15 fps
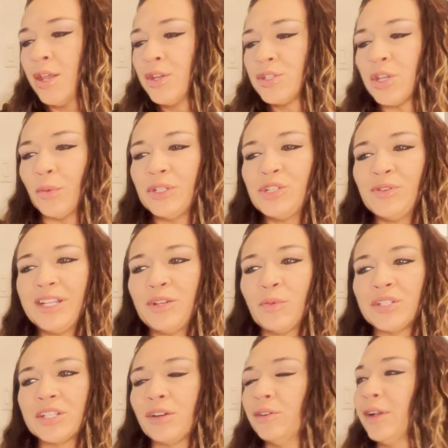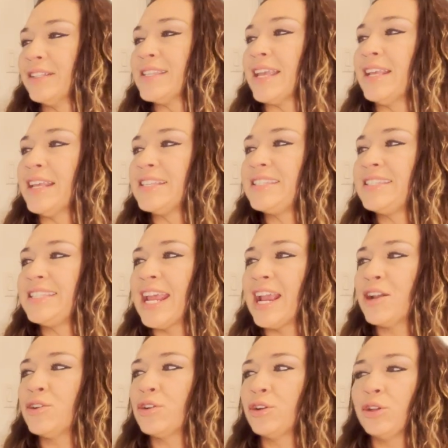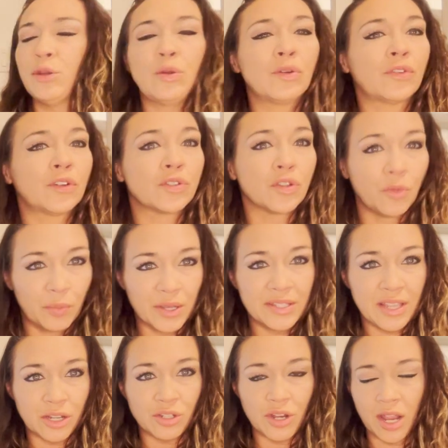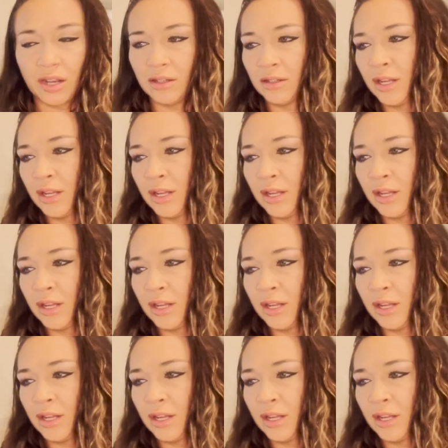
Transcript: So we do need what's called as a standard universal position.